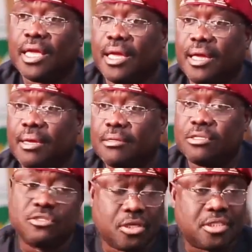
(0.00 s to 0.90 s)

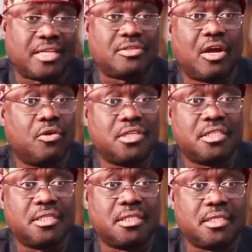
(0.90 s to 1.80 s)
It's not just that you are
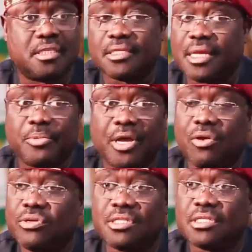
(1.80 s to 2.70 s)
auditing the system, you
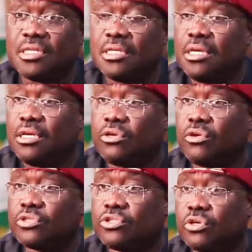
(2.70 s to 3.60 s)
are auditing
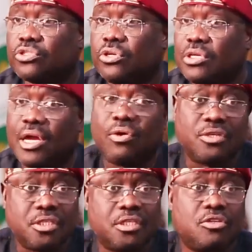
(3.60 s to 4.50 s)
your structure, you are
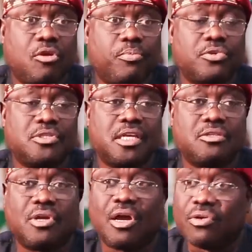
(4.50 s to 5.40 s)
auditing your
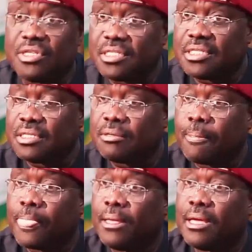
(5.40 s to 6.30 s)
process, you are auditing
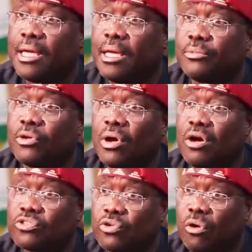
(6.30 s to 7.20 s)

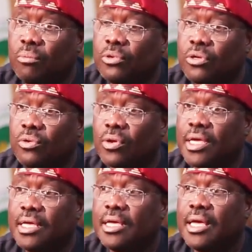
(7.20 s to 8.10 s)
your outcome.
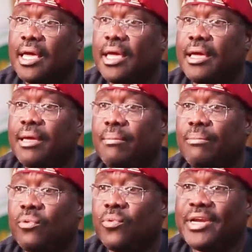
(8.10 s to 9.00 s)
Okay,
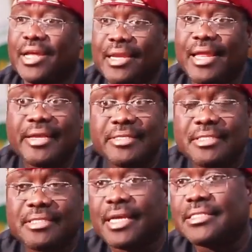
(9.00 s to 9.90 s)
we
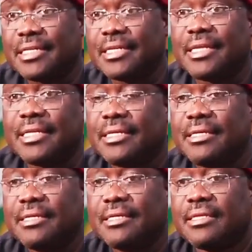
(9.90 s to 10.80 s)
realized that
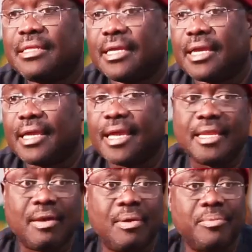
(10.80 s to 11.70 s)
generally the
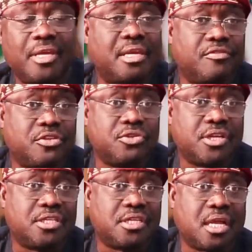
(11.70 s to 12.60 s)
care that were being given to
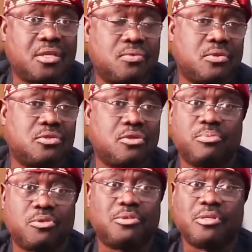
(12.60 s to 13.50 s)
Nigerians was
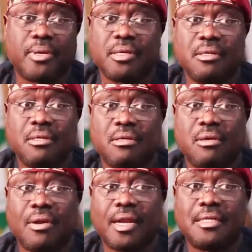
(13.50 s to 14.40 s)
suboptimal.
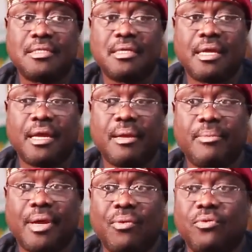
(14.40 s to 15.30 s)
All right,
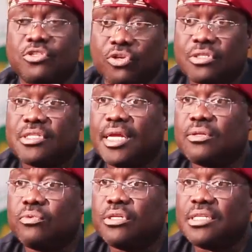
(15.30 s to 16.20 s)
and we thought
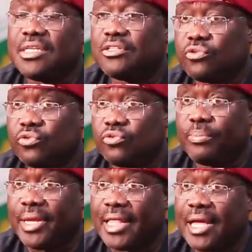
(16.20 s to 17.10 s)
that we needed to
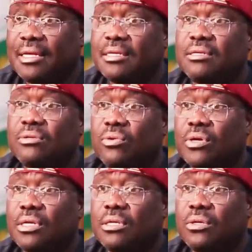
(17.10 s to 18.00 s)
do better.
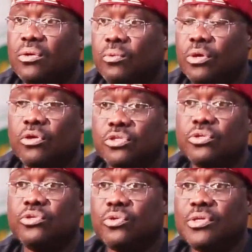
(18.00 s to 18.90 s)
Okay, we
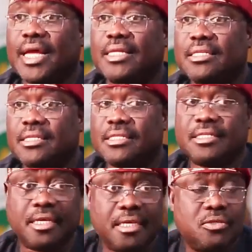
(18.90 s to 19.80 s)
also know that the
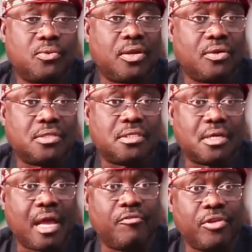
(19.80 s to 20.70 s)
skills were
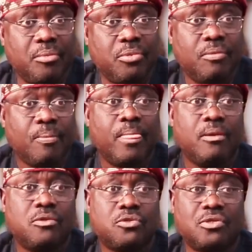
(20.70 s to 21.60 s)
not available,
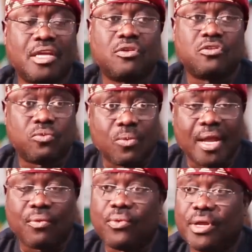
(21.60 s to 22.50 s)
so that was
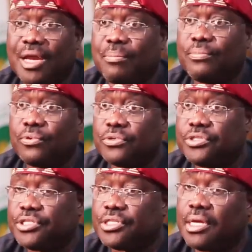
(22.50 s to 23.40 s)
why we
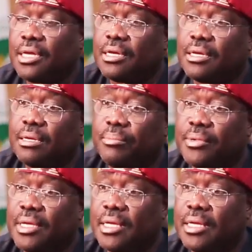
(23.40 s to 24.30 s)
approached
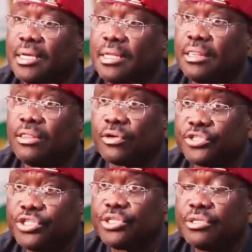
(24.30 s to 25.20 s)
a
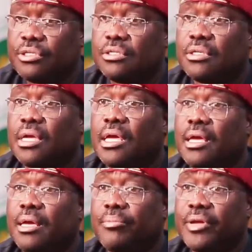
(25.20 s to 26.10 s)
Dutch
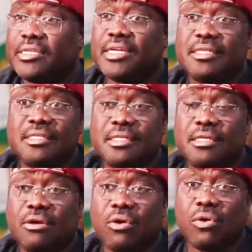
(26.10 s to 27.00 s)

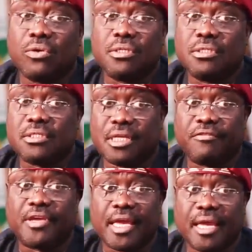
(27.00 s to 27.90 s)
agency called
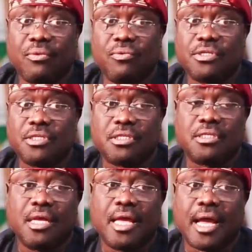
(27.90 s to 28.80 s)
Safe Care, which
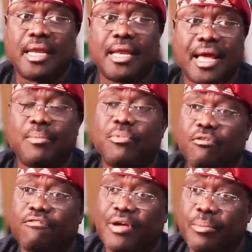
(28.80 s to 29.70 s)
is an arm
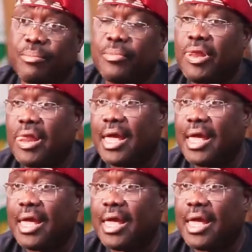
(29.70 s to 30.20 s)
of farm